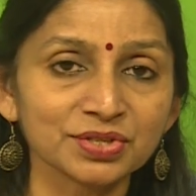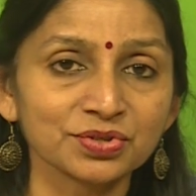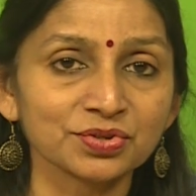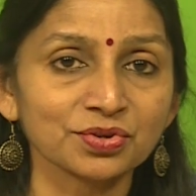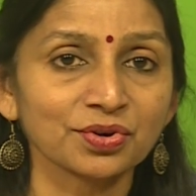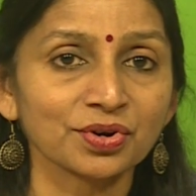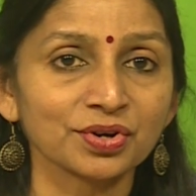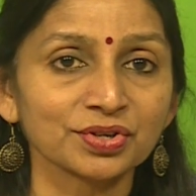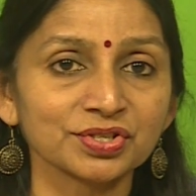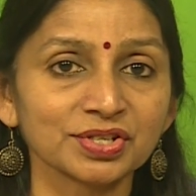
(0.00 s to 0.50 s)

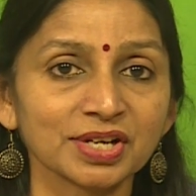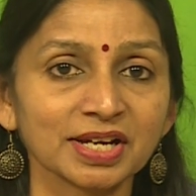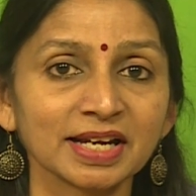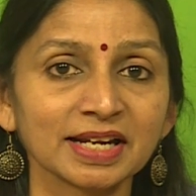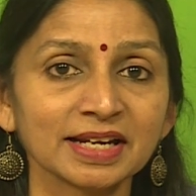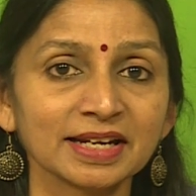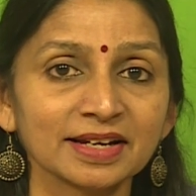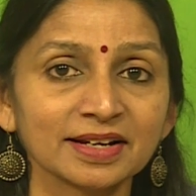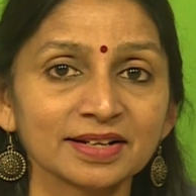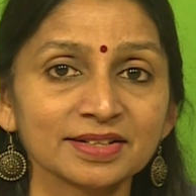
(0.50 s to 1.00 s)
George
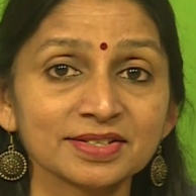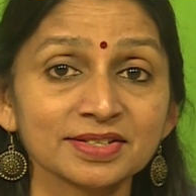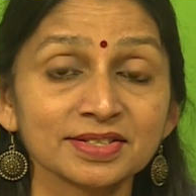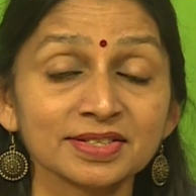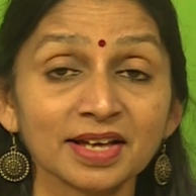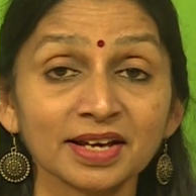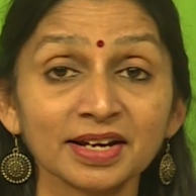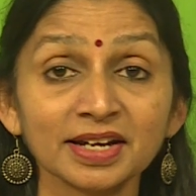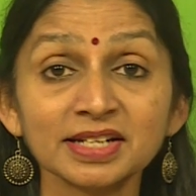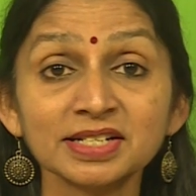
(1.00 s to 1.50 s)
Eliot's
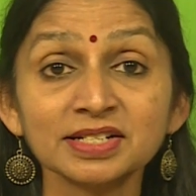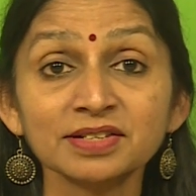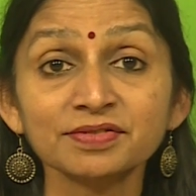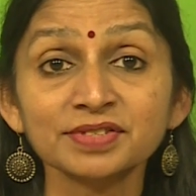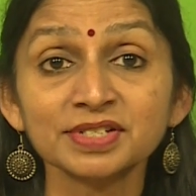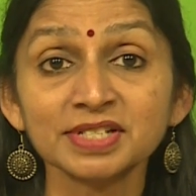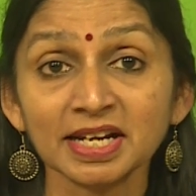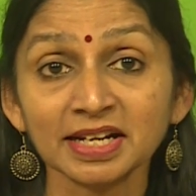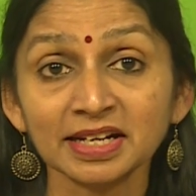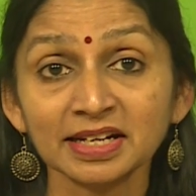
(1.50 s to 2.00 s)
narrative
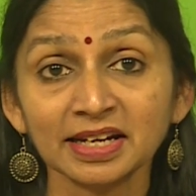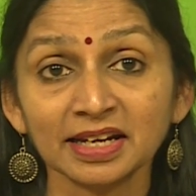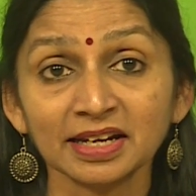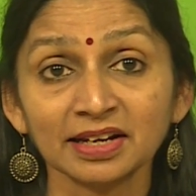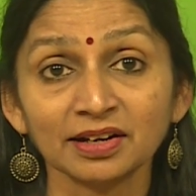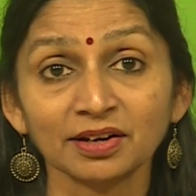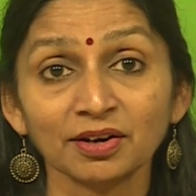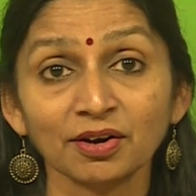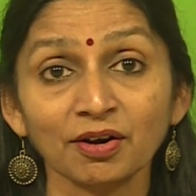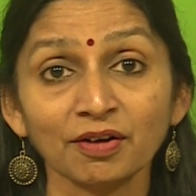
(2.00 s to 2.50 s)

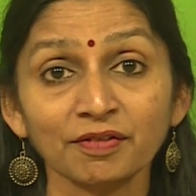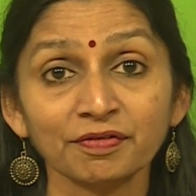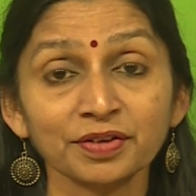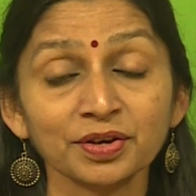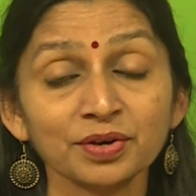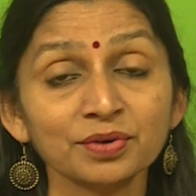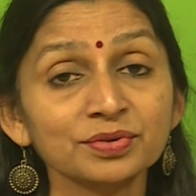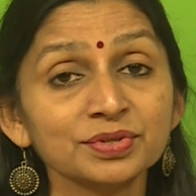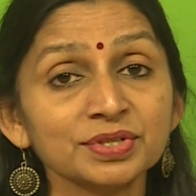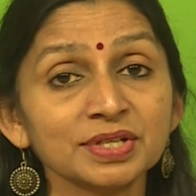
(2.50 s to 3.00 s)
technique of
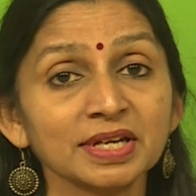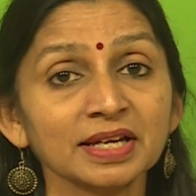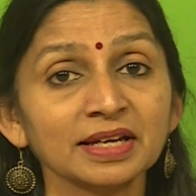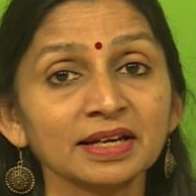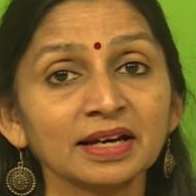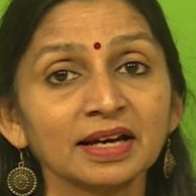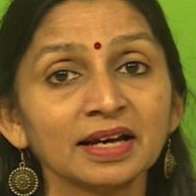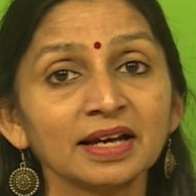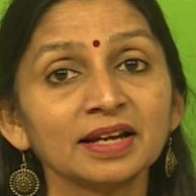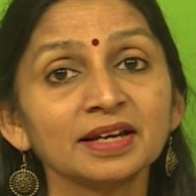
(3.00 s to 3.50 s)
using
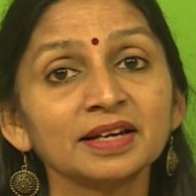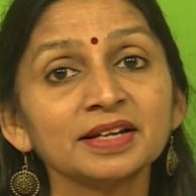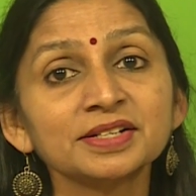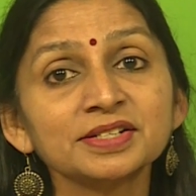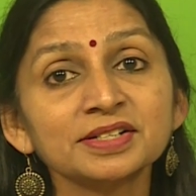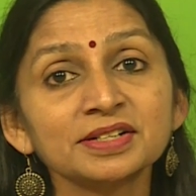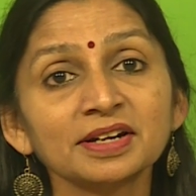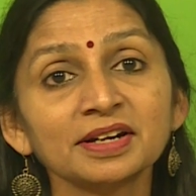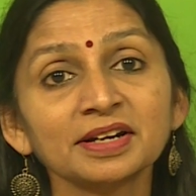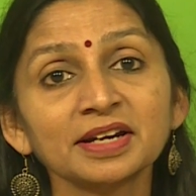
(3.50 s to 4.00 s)

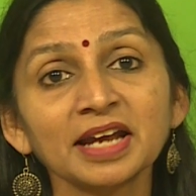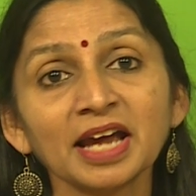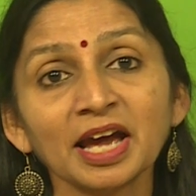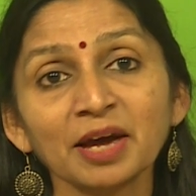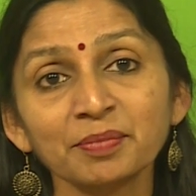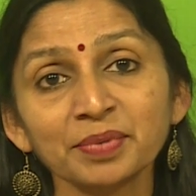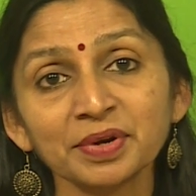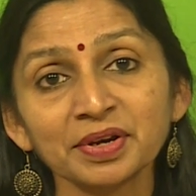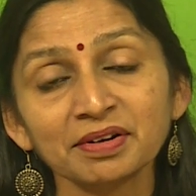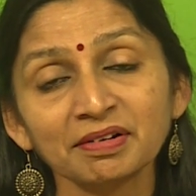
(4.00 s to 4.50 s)
literary
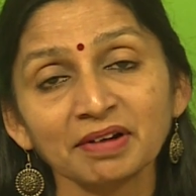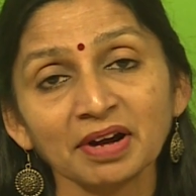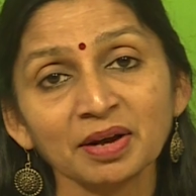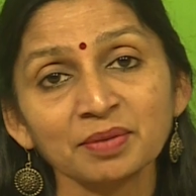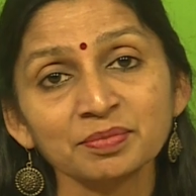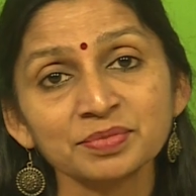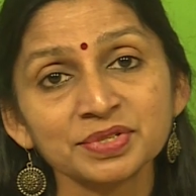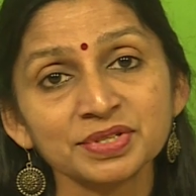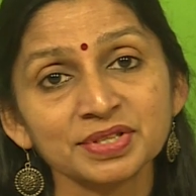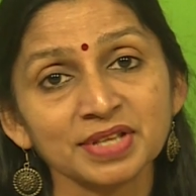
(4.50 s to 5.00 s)

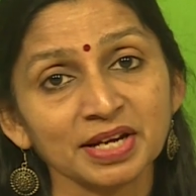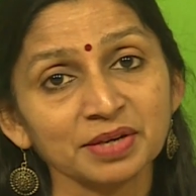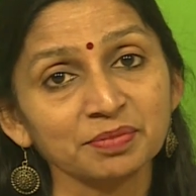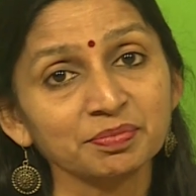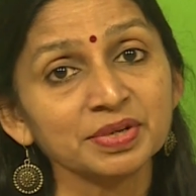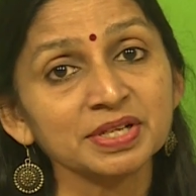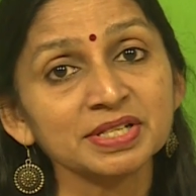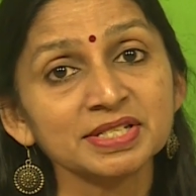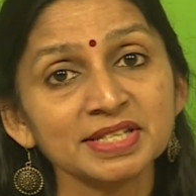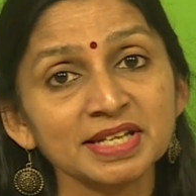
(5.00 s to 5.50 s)
epigrams that
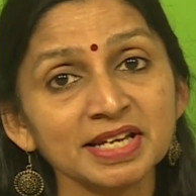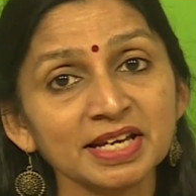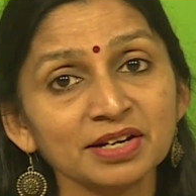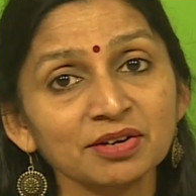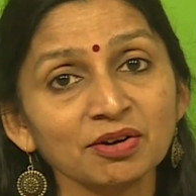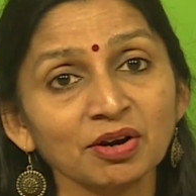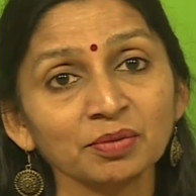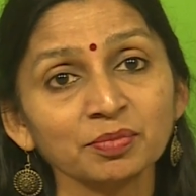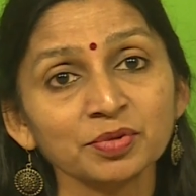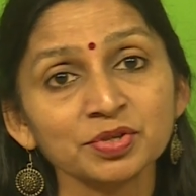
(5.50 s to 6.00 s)
precede
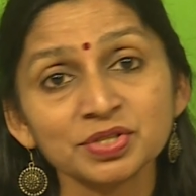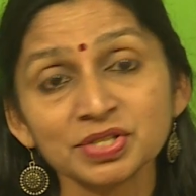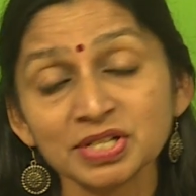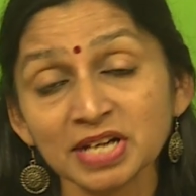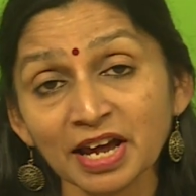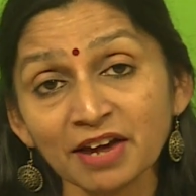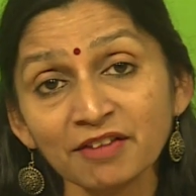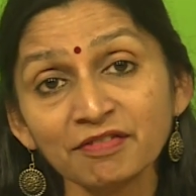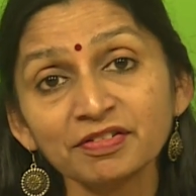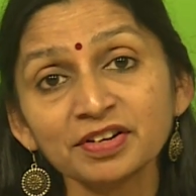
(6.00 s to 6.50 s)
almost
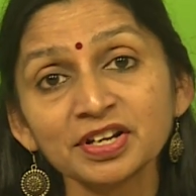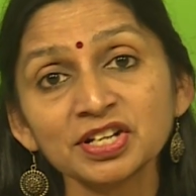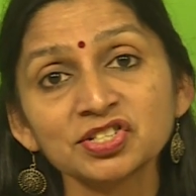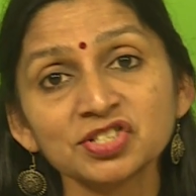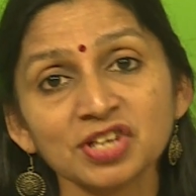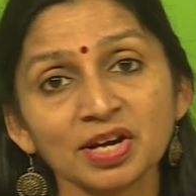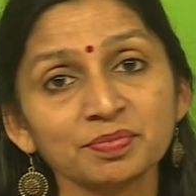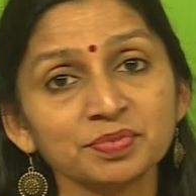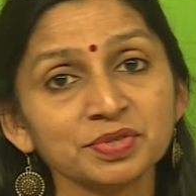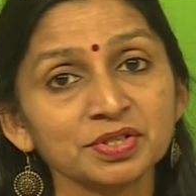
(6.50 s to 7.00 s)
every
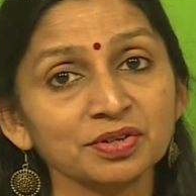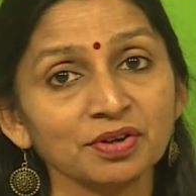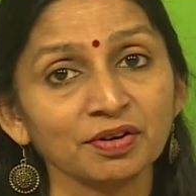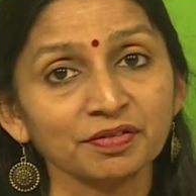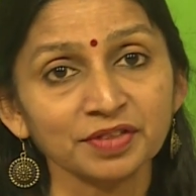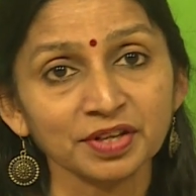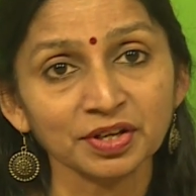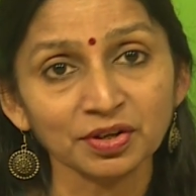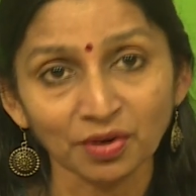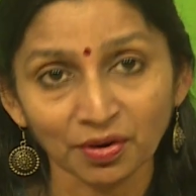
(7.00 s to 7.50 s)
chapter of
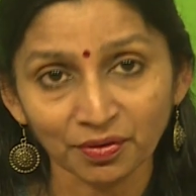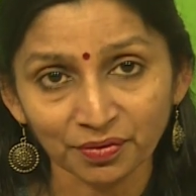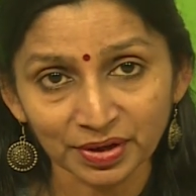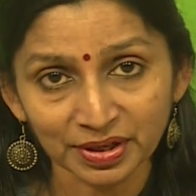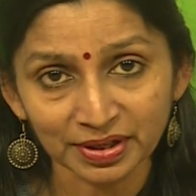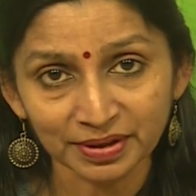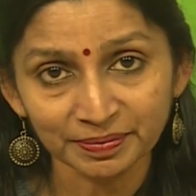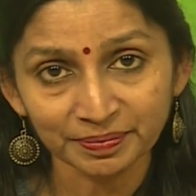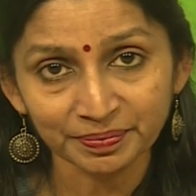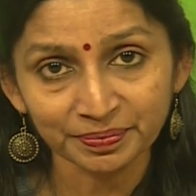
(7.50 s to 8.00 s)
the novel.